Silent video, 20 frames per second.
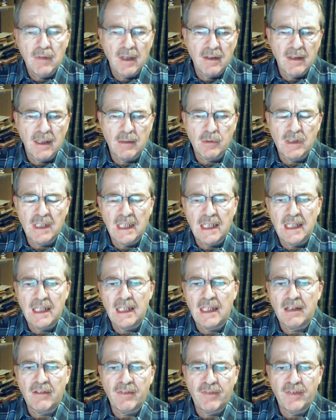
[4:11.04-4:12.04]
I think it was
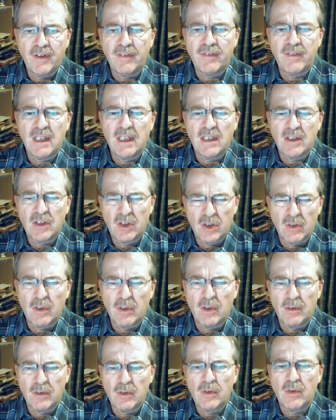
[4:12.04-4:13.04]
80 and 50 and
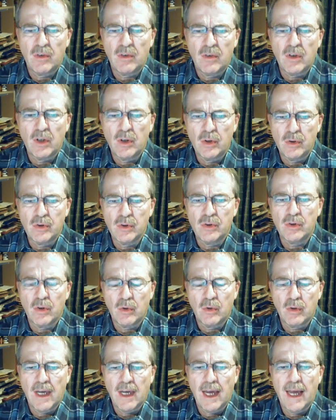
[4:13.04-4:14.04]
something like thousands,
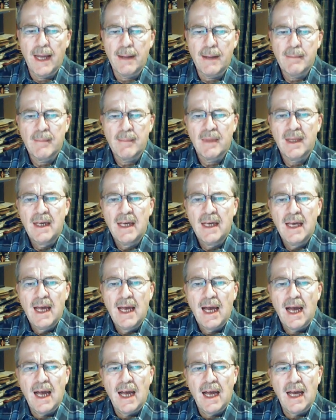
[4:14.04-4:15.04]
okay,
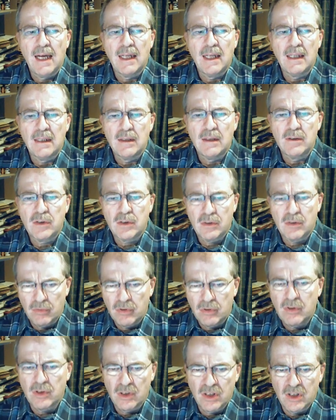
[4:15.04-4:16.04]
and it's a
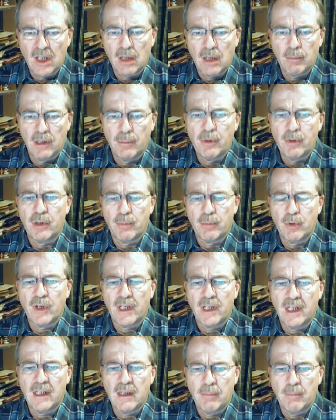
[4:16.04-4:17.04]
considerable amount of
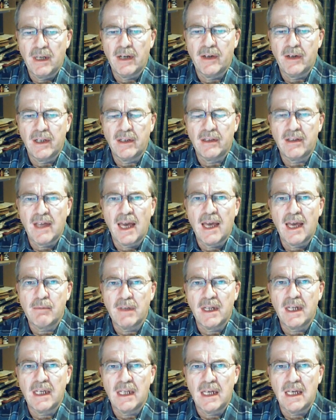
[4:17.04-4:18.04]
money in the period of time
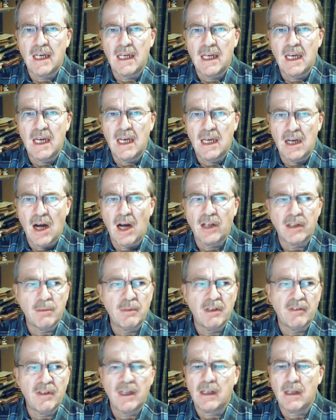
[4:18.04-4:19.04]
that he got.
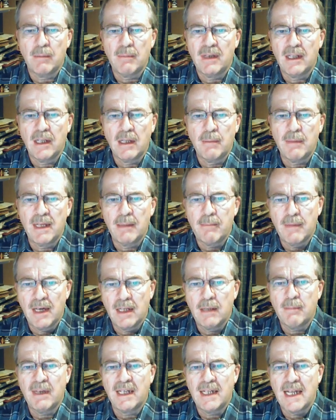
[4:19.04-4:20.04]
He got in the mid
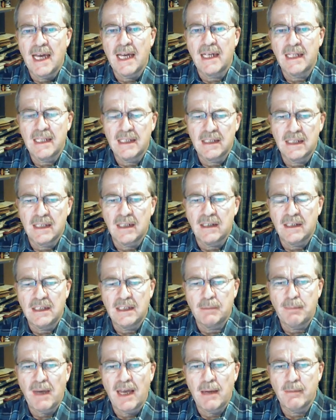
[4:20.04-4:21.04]
90s. He got
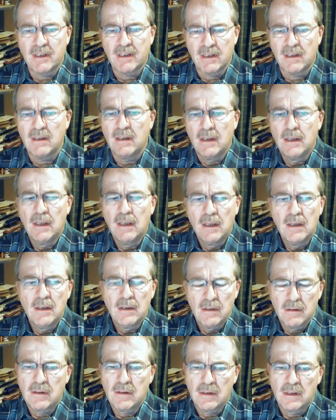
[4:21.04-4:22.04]
these payments of
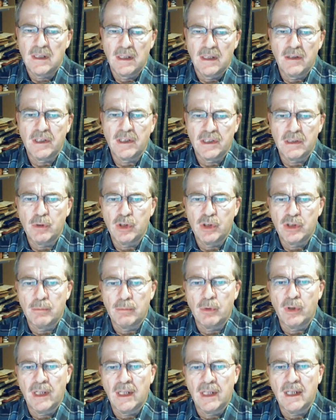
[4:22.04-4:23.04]
serious amounts of
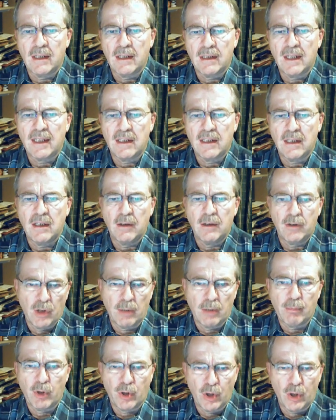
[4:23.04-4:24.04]
money in that. Like,
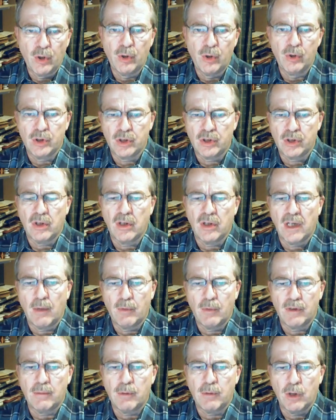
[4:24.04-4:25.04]
could have bought houses and
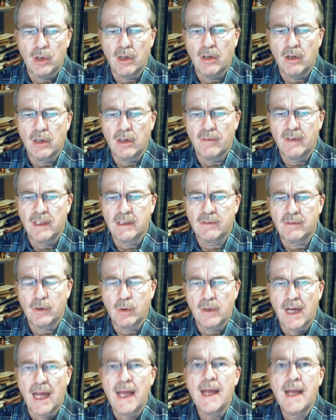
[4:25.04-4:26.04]
all the rest of
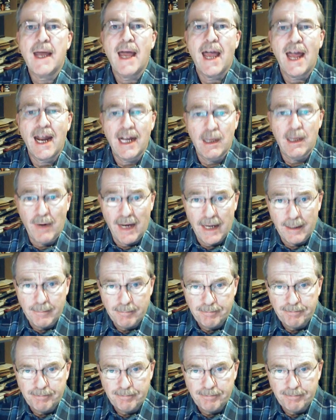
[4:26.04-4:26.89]
it. Okay. Anyway,